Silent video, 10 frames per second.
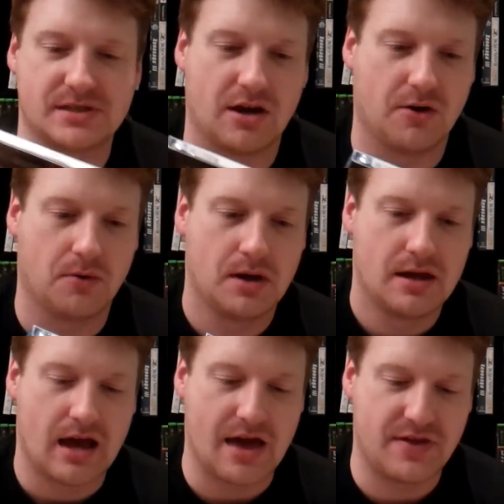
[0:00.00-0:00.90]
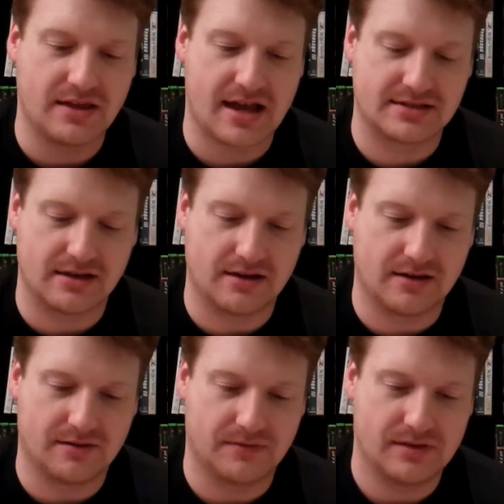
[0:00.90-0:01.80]
So I think that's
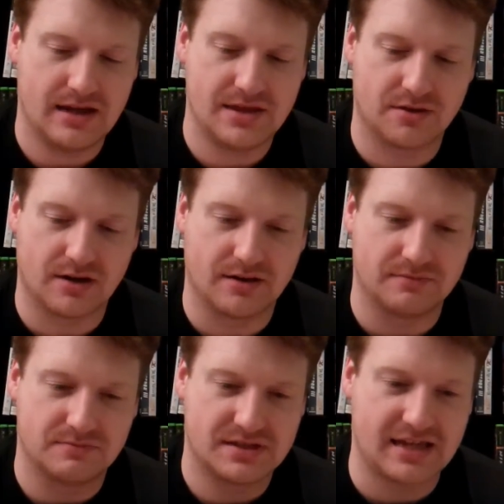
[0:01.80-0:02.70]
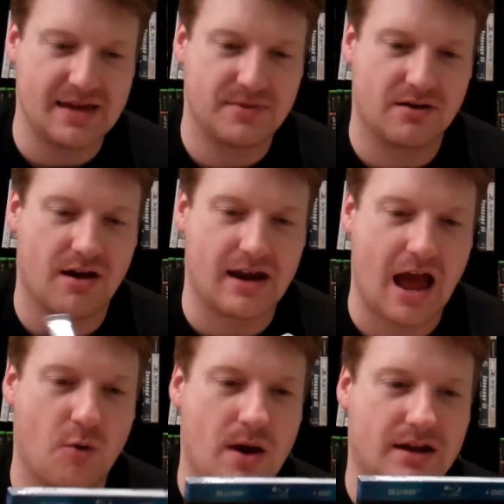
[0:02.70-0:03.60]
either a statement on
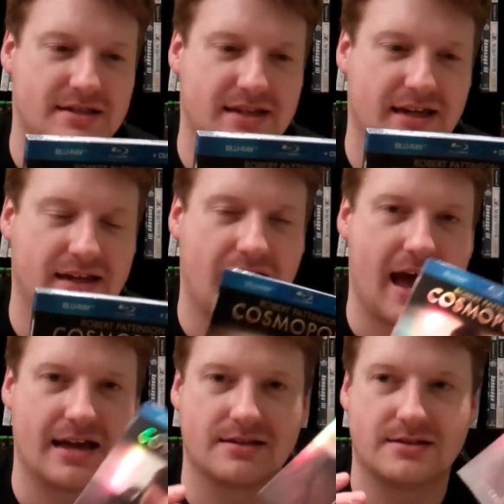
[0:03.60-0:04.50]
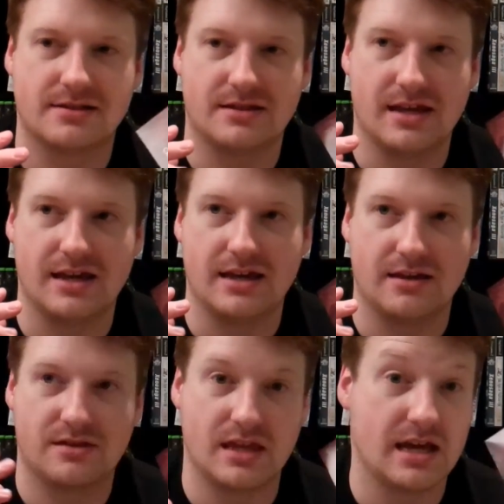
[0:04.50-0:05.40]
how well it did at
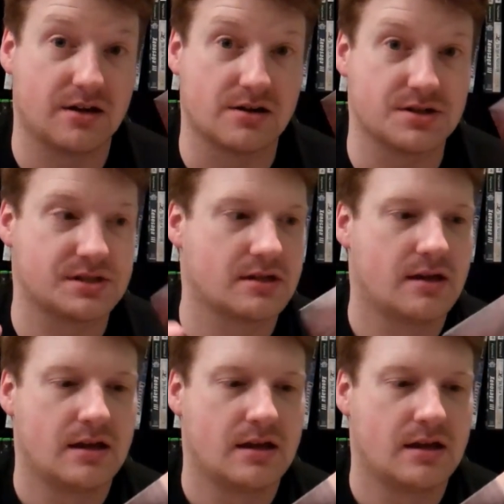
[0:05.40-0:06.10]
the theaters,